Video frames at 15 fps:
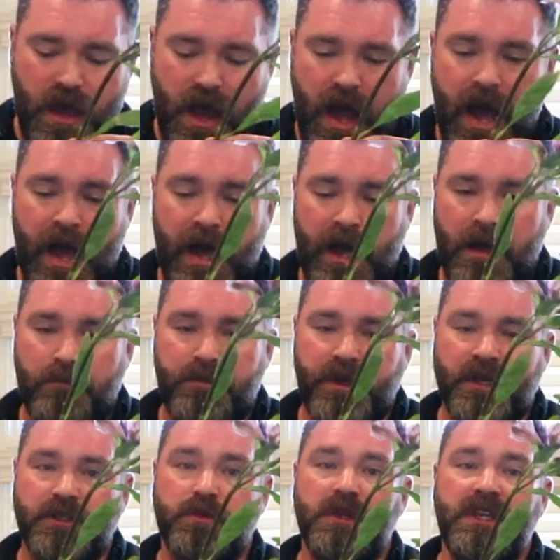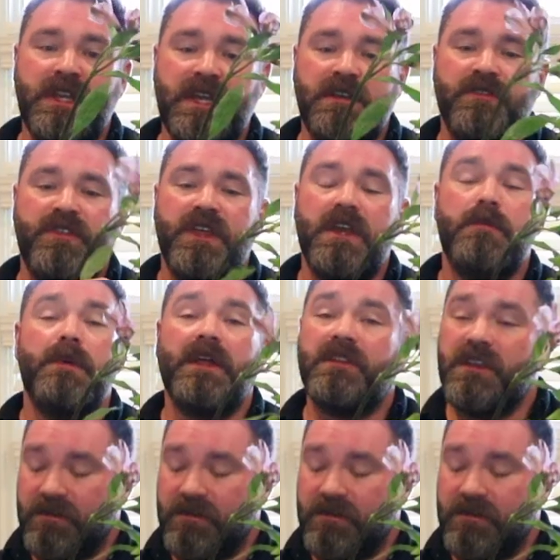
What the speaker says: because we need to think about the